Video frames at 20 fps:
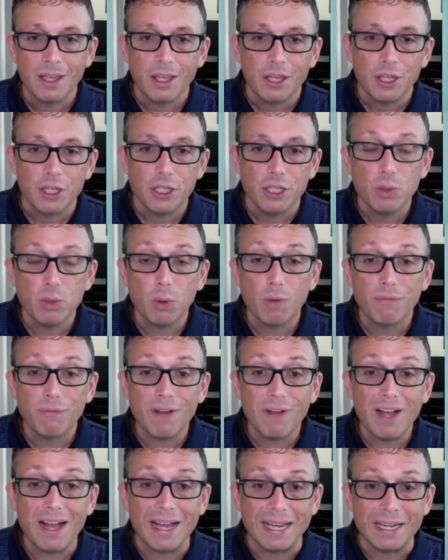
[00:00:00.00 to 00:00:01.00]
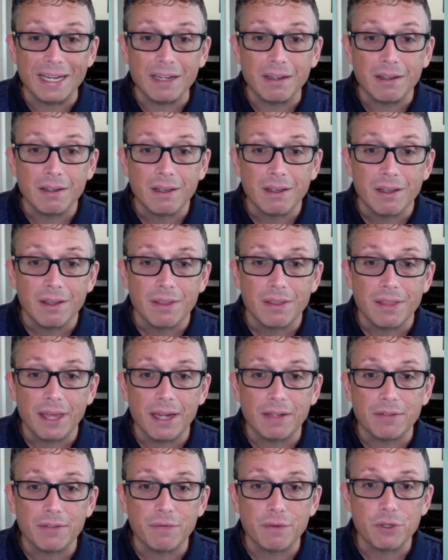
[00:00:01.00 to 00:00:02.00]
you will find
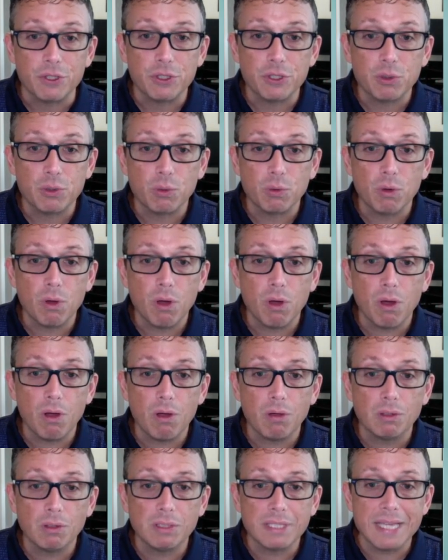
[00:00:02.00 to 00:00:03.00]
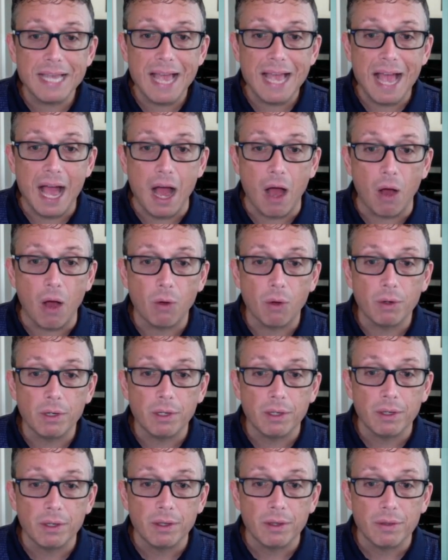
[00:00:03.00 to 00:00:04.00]
that if you scroll down,